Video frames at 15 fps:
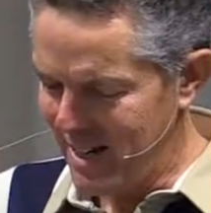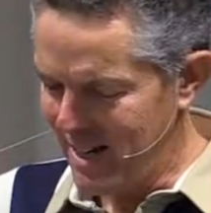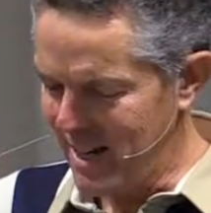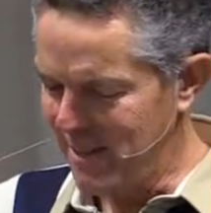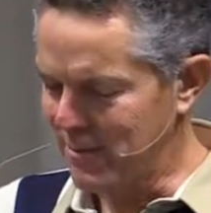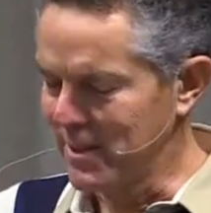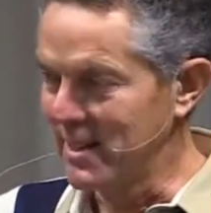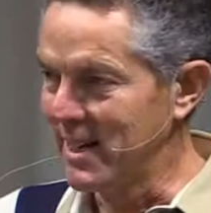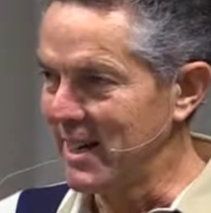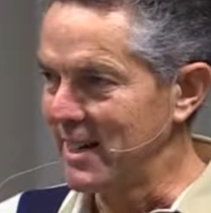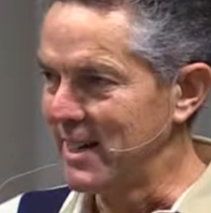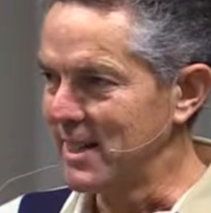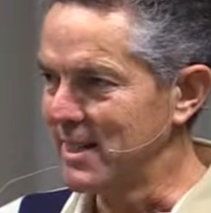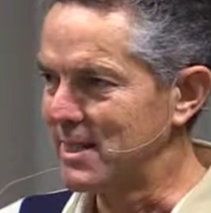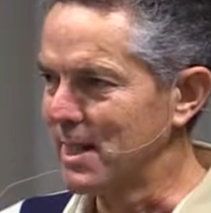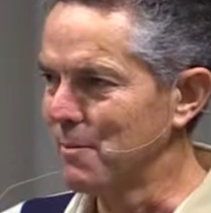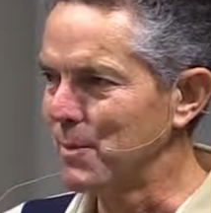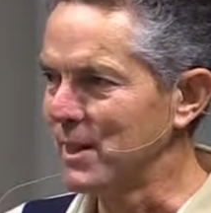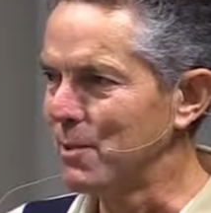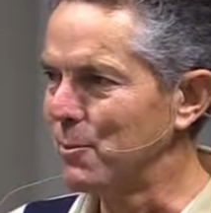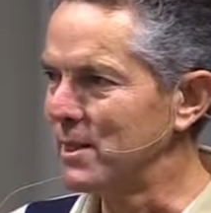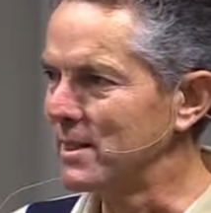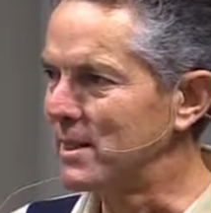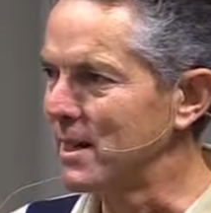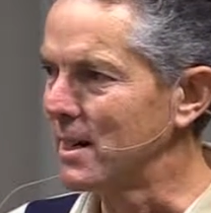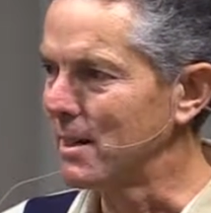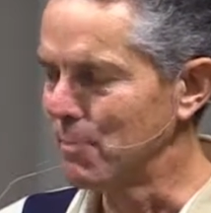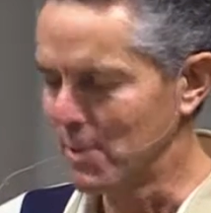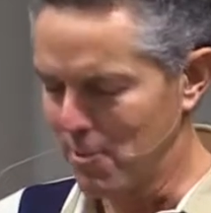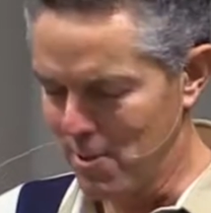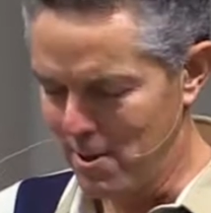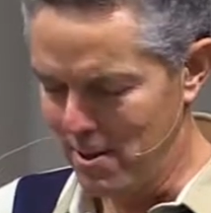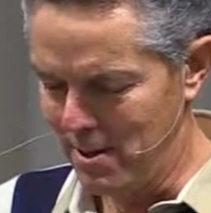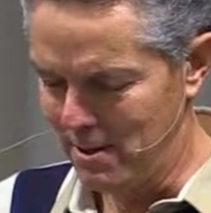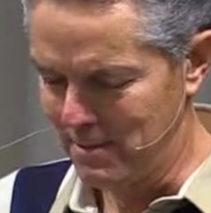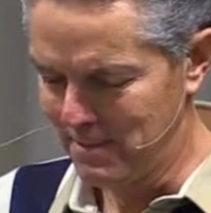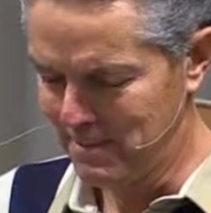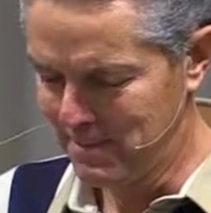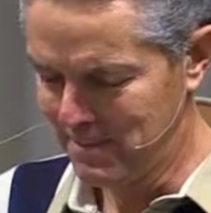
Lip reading: After that, something went terribly wrong.